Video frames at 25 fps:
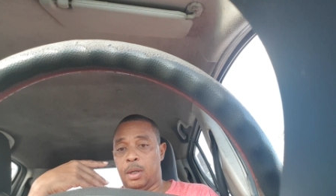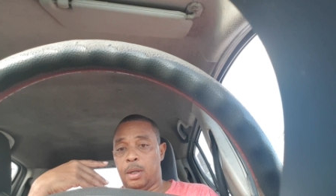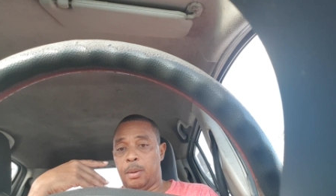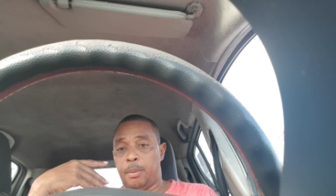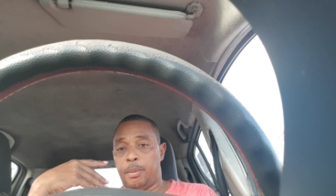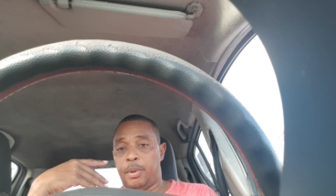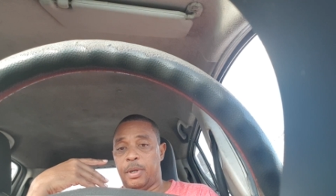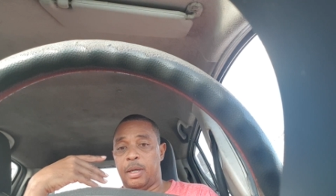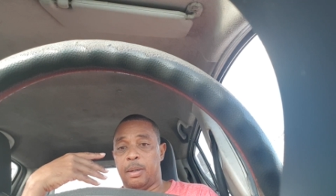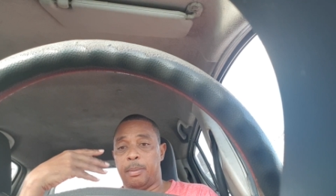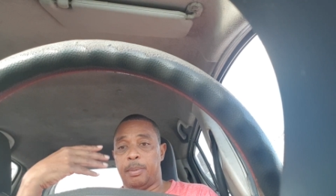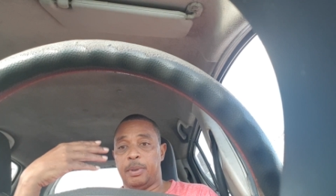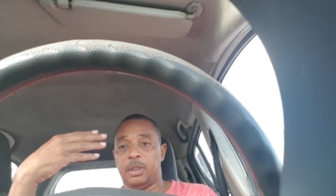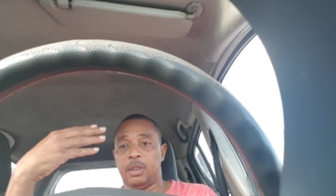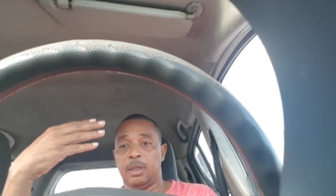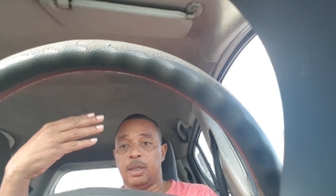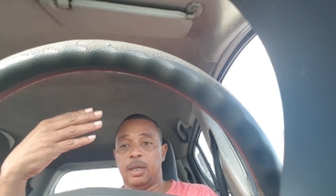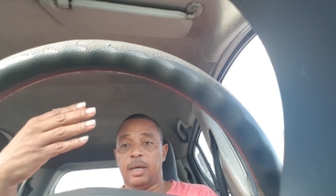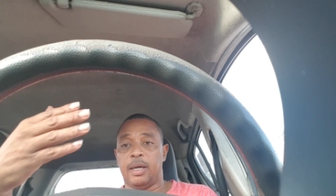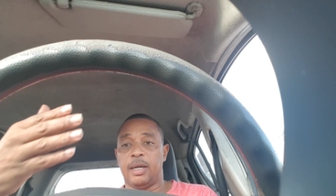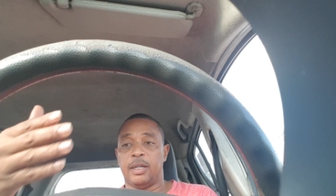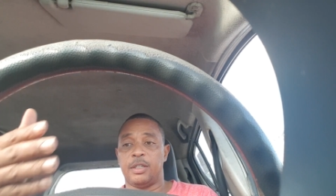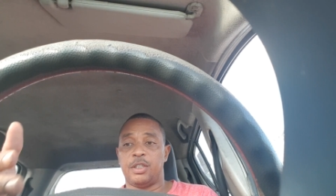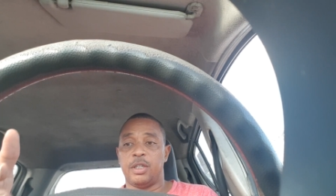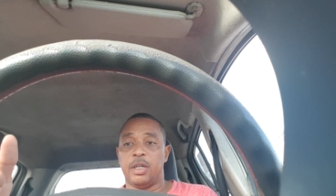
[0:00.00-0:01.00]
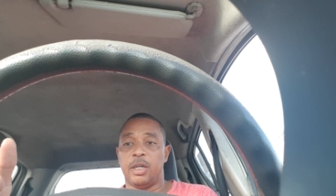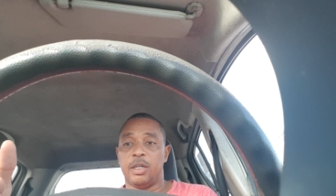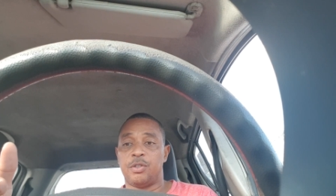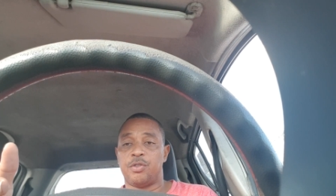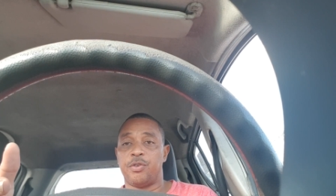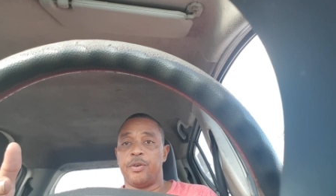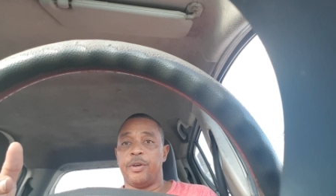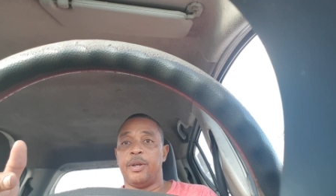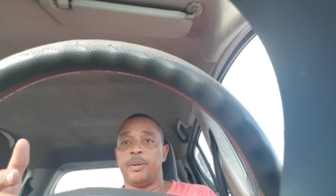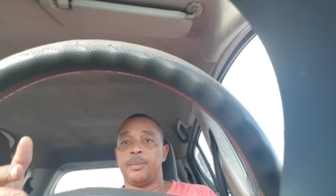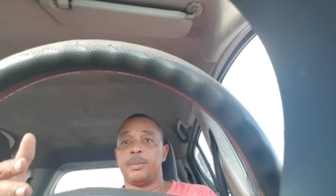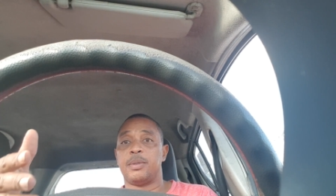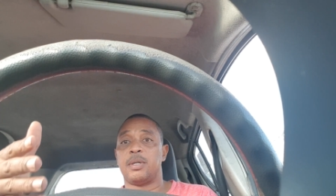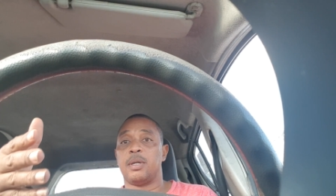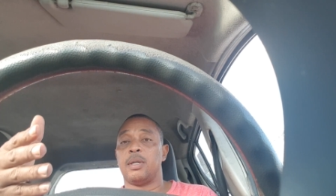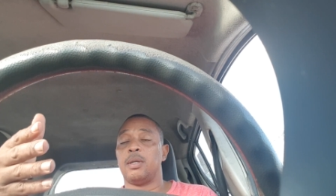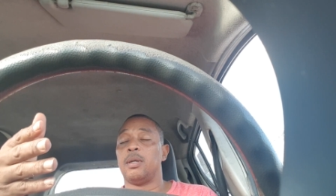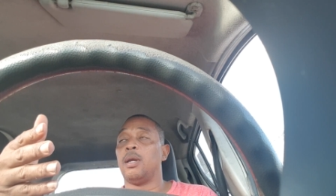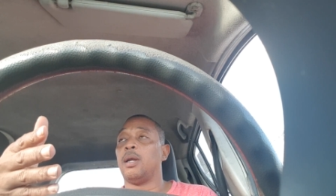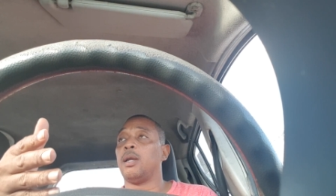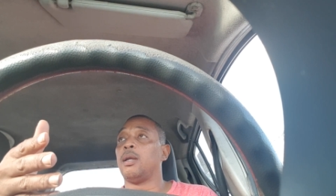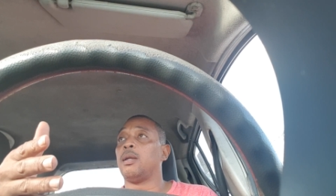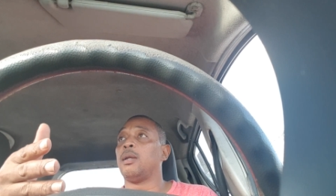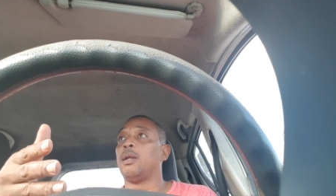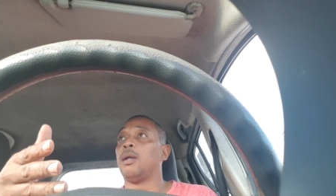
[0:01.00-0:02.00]
be able to look at your dreams
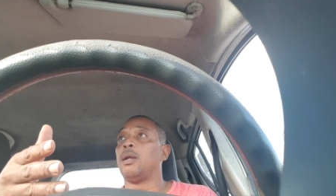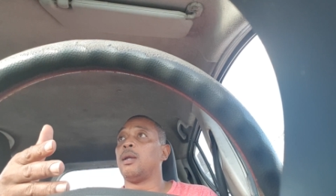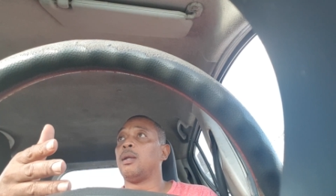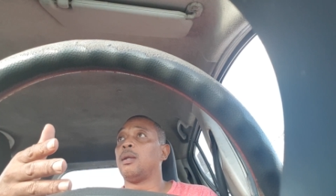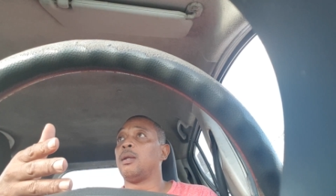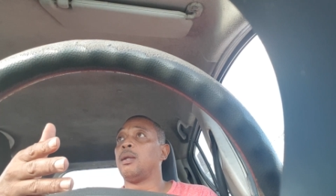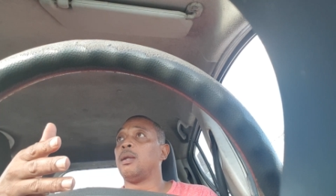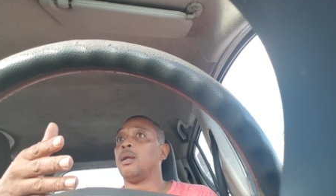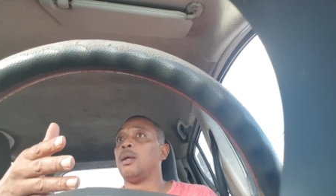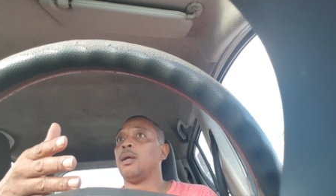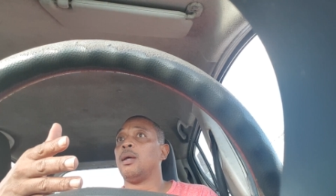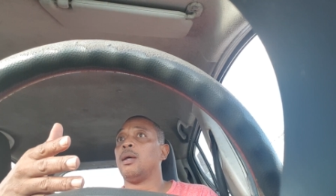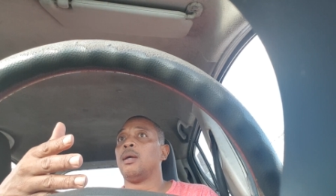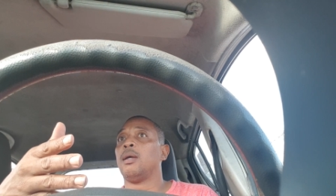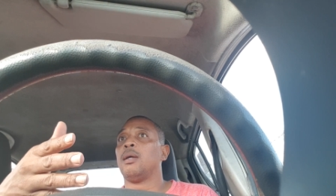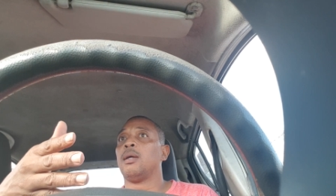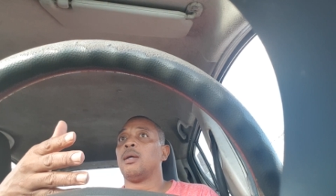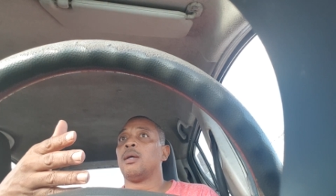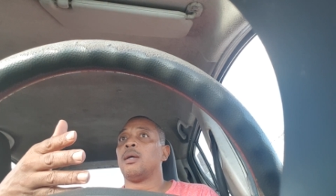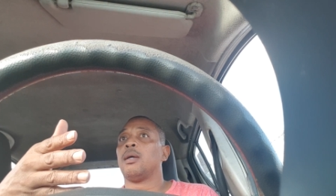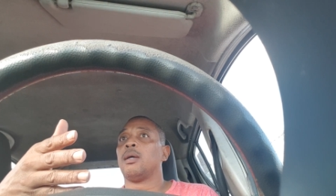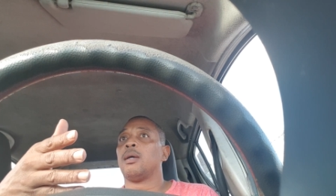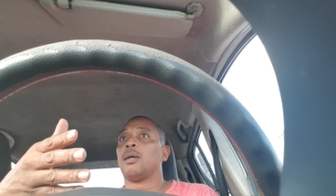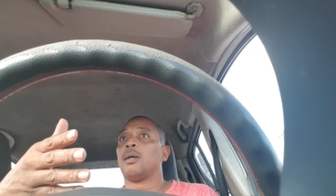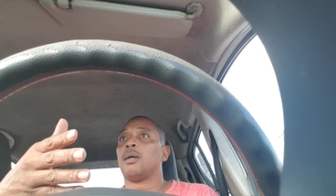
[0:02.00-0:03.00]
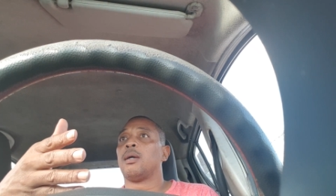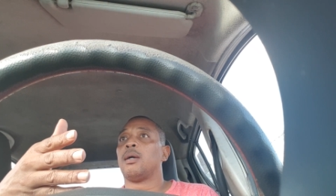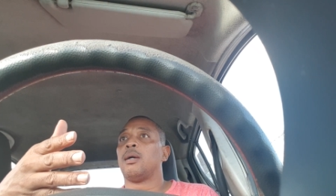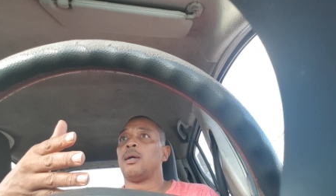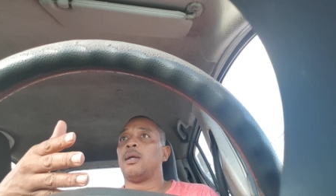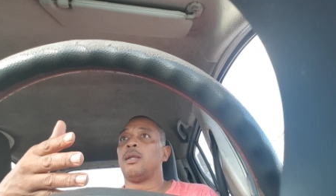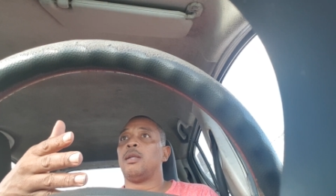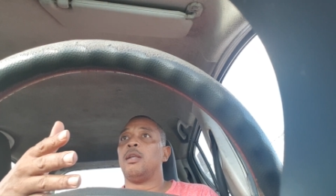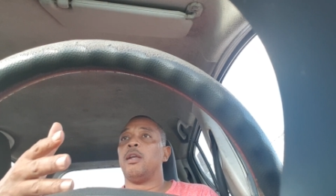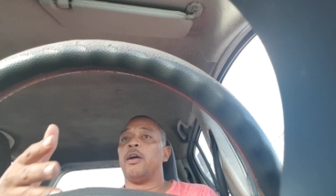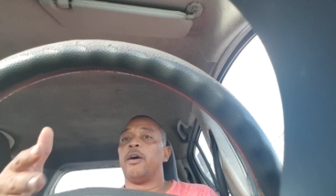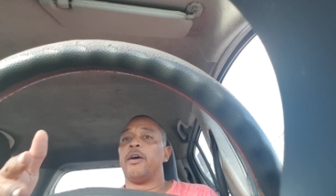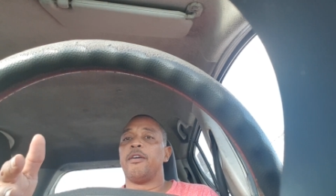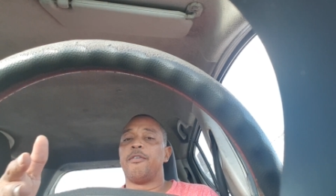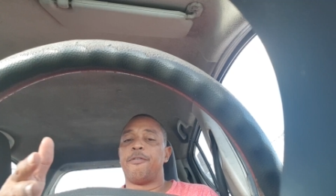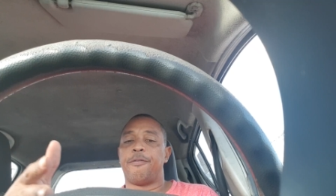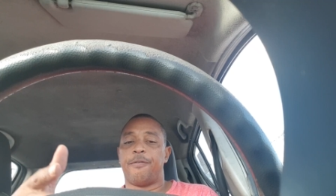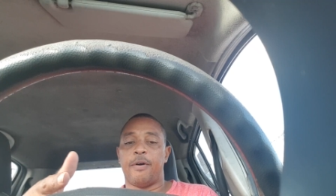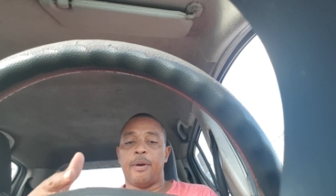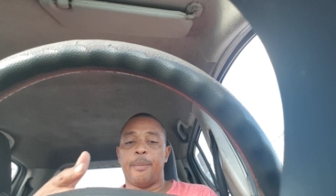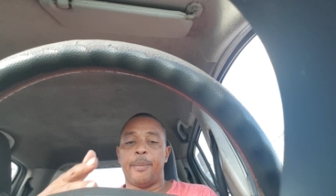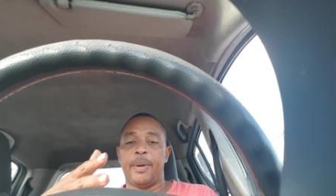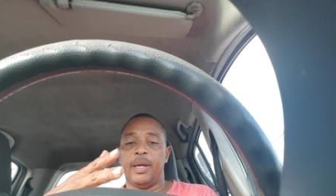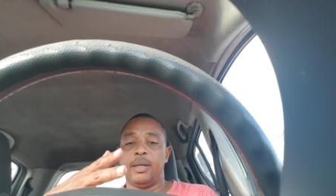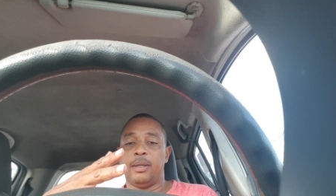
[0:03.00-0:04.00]
and learn
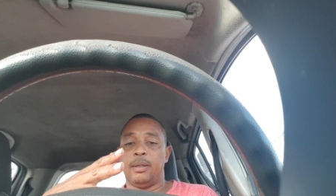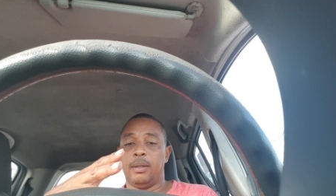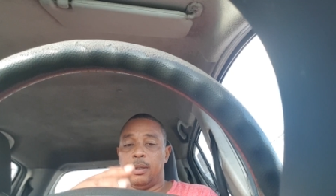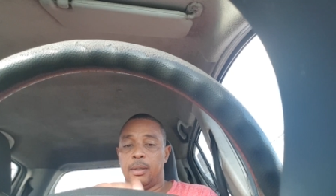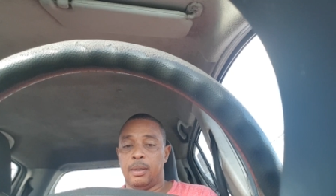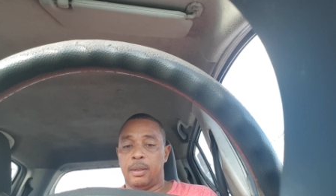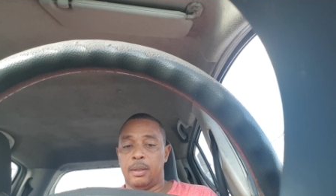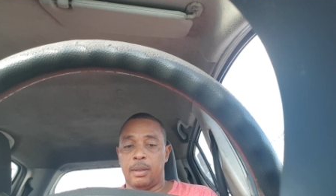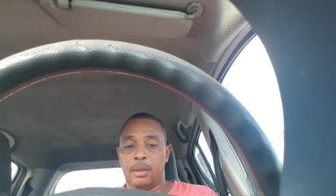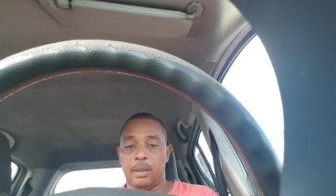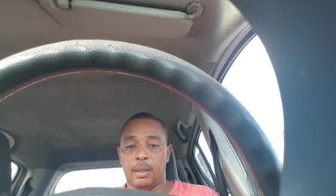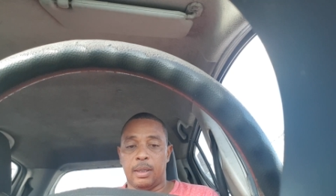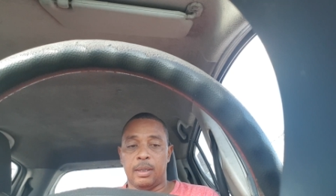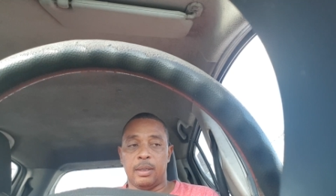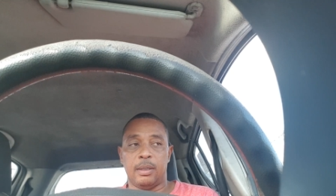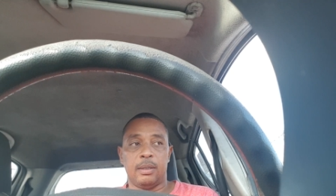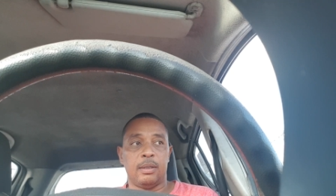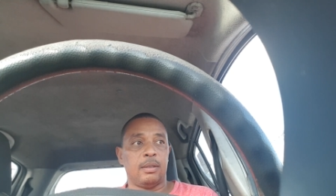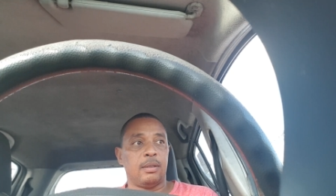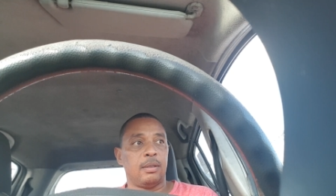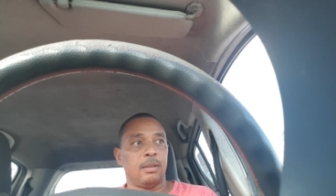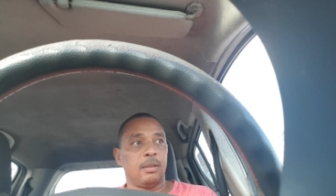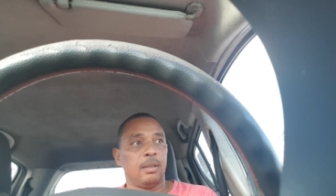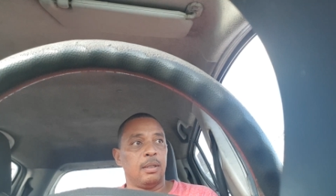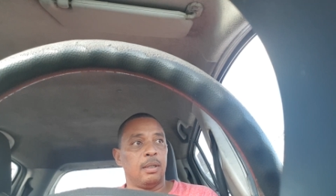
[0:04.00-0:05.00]
from it, and